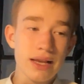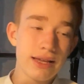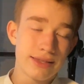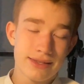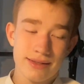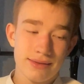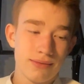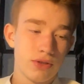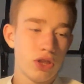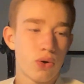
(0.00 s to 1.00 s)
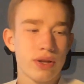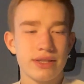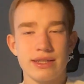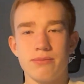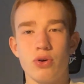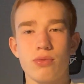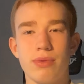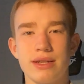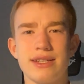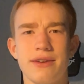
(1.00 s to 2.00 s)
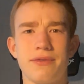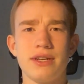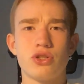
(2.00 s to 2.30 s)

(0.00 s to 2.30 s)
and not in this book, but I think